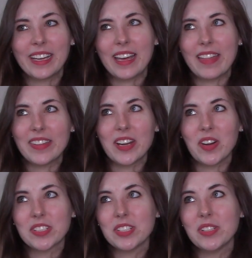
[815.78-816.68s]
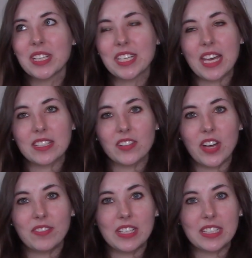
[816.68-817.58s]
And then also you can guess a
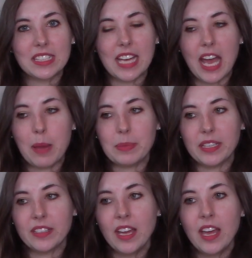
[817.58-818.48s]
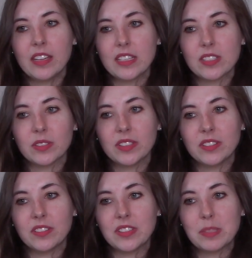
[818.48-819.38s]
lot of things that happen.
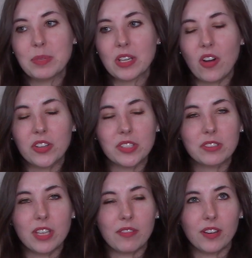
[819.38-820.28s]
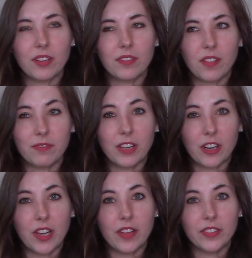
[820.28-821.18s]
This book also suffered from
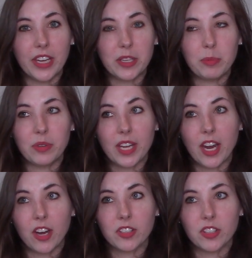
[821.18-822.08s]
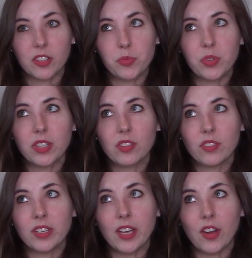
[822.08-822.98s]
very unlikable characters. Really the
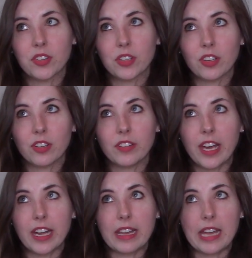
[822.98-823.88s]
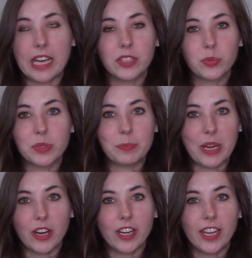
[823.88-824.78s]
only character that I liked was
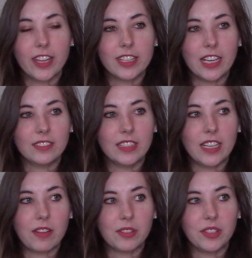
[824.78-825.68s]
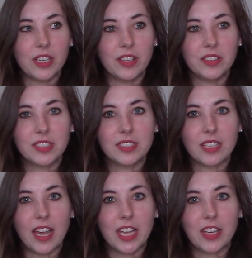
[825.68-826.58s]
Meredith, and then everyone else
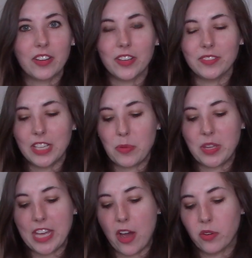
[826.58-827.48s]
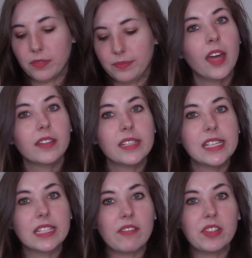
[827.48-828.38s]
I could have done without.
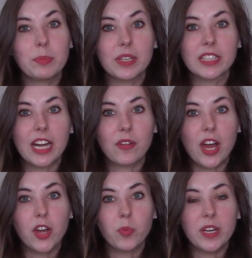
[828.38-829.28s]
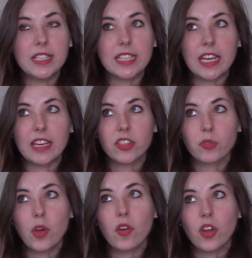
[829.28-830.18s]
The 7th book that I read was a
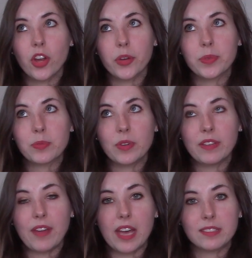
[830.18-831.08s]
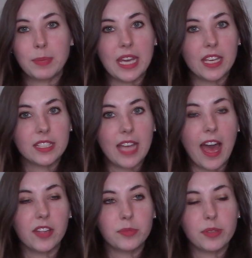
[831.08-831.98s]
thriller. It was really fast paced.
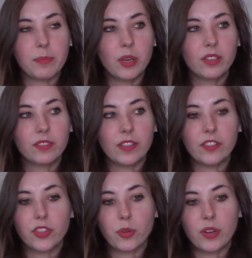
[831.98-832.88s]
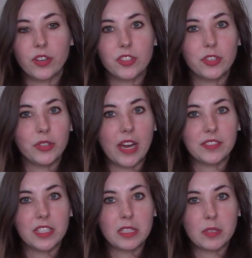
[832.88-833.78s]
As with most thrillers, you do
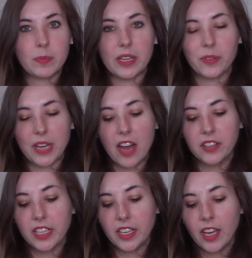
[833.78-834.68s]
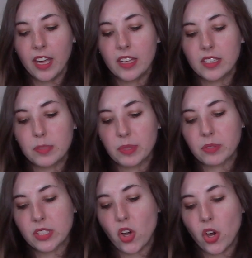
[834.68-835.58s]
have to suspend reality. This
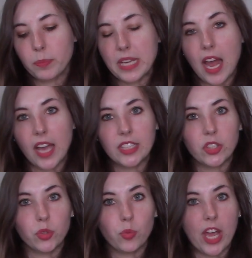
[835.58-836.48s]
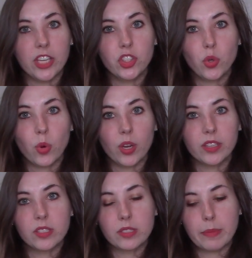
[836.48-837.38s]
book was called Behind the Red Door.
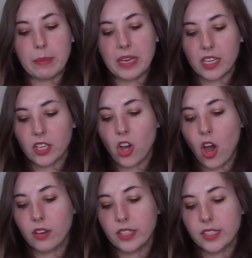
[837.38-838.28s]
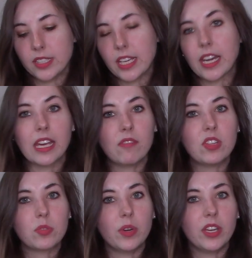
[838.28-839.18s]
This was by Megan Collins, and I gave
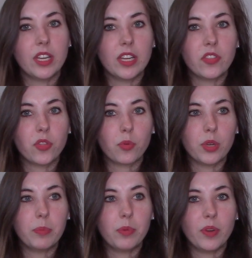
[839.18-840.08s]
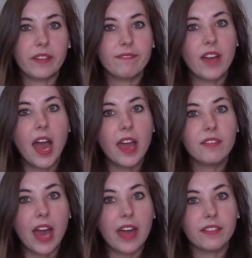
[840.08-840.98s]
this one a 3.5
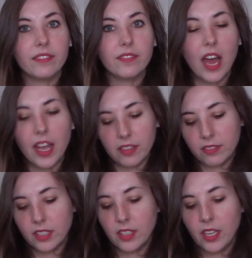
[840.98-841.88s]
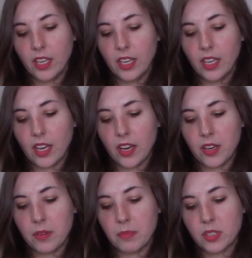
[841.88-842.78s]
out of
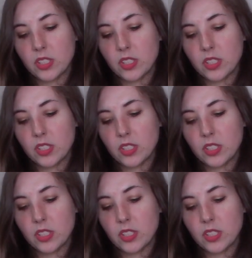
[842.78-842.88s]
5.